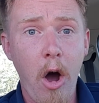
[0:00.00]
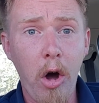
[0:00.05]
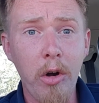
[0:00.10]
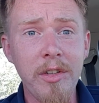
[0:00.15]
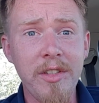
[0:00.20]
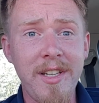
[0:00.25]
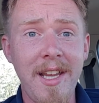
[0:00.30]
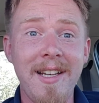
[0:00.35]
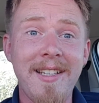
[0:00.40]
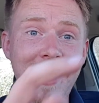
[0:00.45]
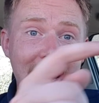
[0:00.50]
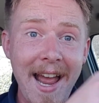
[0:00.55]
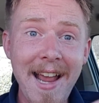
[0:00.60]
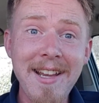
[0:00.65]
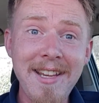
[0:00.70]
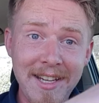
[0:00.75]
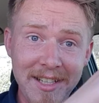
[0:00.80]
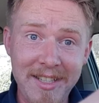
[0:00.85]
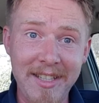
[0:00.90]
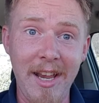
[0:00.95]
honestly,
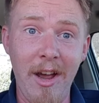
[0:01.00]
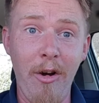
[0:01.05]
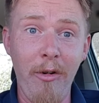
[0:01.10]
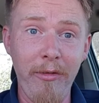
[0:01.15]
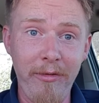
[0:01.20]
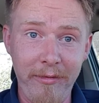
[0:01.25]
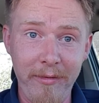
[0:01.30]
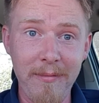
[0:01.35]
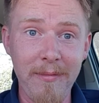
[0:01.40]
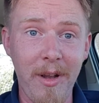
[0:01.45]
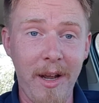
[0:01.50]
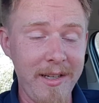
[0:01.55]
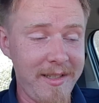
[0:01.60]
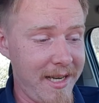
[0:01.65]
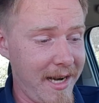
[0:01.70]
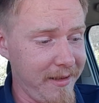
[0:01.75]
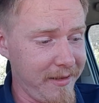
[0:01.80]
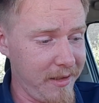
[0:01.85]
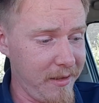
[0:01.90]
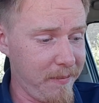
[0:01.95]
tag yourself, like
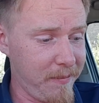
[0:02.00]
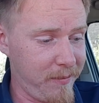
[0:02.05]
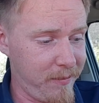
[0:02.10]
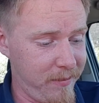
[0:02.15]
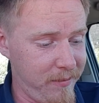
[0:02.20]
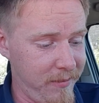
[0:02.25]
tag the